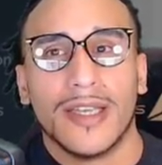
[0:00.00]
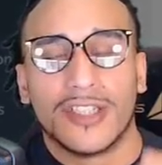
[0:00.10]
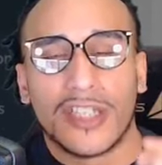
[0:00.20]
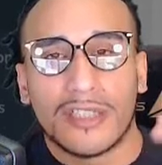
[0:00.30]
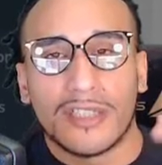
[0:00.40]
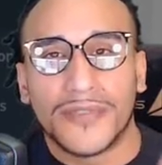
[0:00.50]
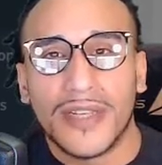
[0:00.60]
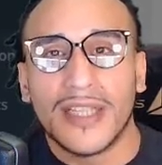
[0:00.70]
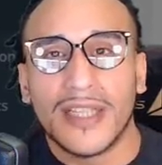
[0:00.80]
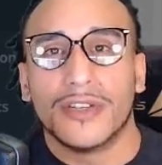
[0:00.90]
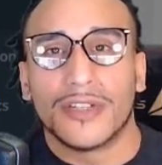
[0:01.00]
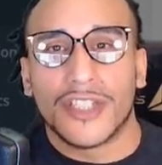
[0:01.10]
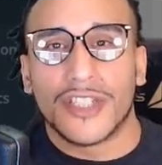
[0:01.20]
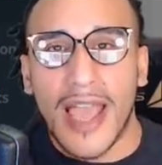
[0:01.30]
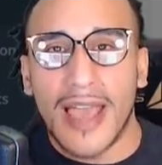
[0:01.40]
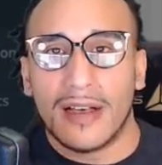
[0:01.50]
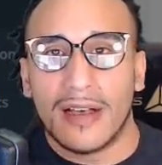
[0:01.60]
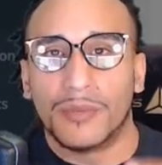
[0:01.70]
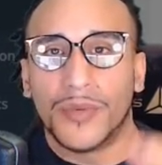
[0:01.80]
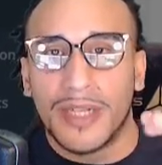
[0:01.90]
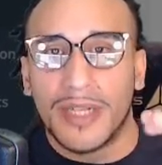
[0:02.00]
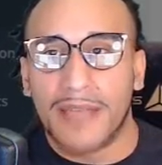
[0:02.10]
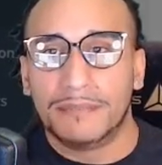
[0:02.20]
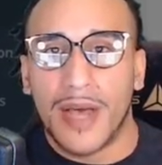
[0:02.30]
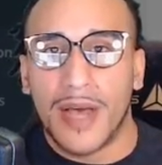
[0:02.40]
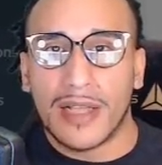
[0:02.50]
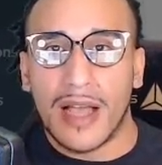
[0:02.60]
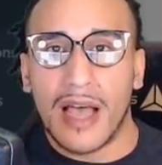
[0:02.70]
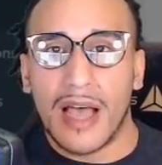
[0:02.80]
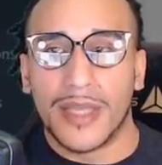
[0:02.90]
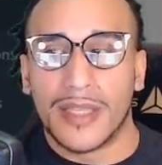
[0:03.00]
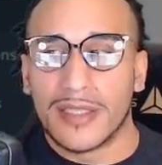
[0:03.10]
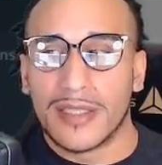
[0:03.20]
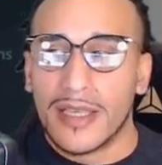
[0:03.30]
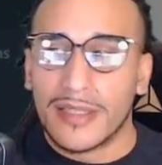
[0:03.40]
just filling your chat up with Nightbot comments,